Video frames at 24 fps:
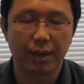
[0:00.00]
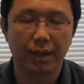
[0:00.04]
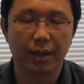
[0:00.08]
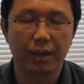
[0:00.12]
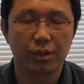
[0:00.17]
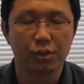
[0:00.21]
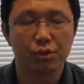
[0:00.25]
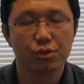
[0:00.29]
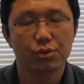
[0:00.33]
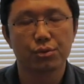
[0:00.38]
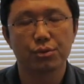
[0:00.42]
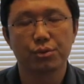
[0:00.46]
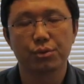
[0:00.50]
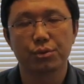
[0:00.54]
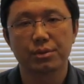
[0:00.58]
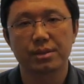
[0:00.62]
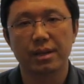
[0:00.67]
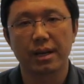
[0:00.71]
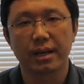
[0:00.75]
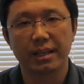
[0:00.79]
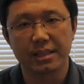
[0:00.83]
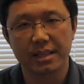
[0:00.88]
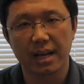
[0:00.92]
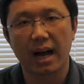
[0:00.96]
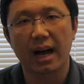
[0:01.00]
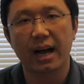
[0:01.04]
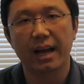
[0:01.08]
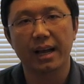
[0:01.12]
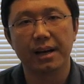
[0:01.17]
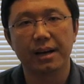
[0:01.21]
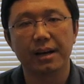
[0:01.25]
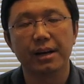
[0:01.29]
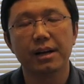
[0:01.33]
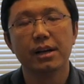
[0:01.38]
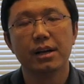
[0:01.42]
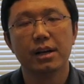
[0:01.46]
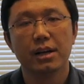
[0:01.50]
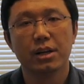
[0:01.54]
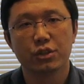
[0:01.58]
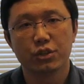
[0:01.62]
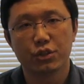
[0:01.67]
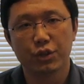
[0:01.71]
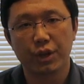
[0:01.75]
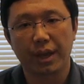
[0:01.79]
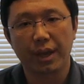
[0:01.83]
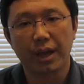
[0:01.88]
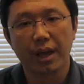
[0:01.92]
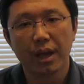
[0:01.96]
into the entire
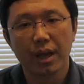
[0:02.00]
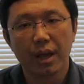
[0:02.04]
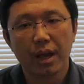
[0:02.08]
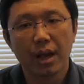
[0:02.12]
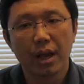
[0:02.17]
chain.